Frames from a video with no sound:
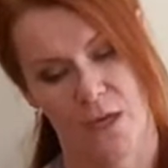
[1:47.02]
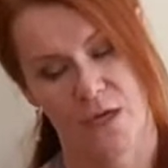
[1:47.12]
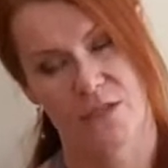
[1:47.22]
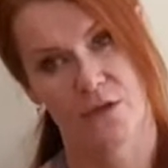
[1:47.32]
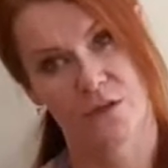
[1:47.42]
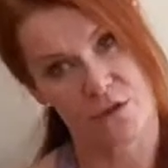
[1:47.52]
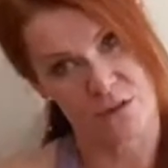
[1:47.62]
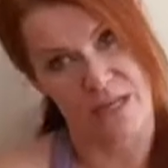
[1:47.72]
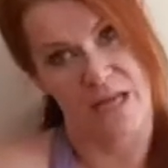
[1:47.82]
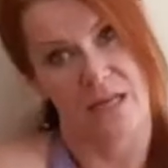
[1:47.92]
So as soon as
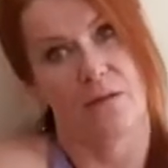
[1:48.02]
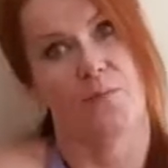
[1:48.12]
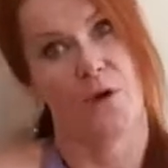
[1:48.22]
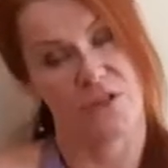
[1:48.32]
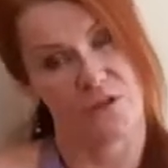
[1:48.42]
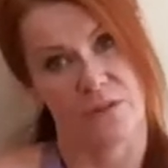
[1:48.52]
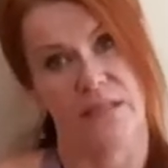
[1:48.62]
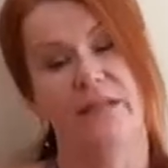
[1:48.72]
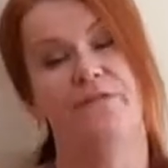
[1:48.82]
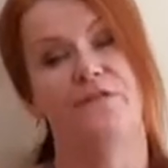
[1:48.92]
that pressure is
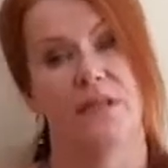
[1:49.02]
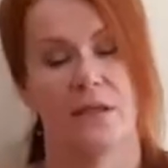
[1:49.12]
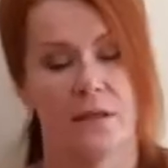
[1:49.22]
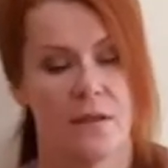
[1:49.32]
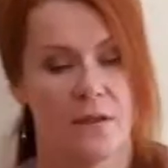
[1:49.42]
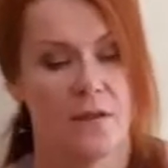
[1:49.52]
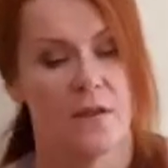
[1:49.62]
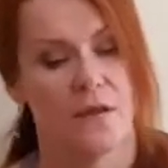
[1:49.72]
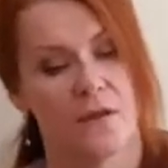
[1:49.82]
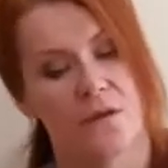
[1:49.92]
lifting,
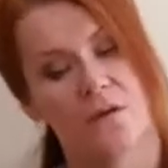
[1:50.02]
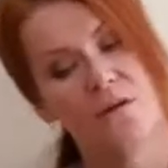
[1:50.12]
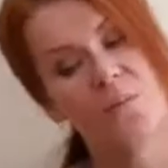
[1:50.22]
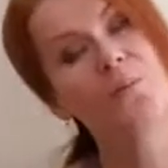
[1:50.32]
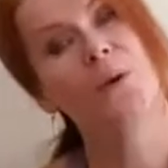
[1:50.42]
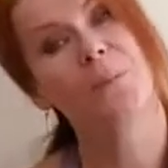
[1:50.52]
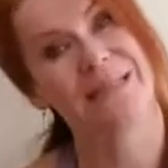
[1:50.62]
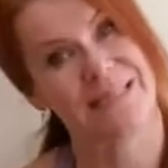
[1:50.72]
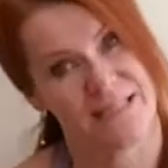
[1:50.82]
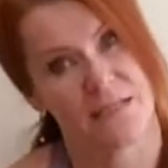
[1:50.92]
you're probably
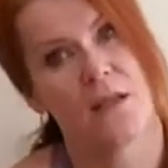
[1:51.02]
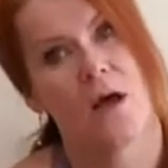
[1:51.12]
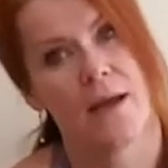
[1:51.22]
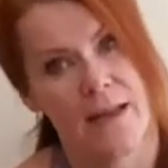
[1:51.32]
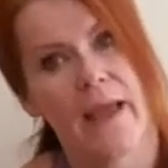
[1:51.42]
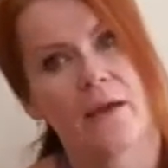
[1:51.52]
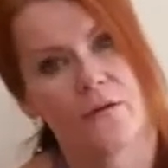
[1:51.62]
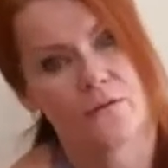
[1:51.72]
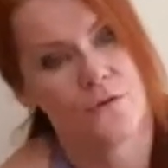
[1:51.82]
sliding out of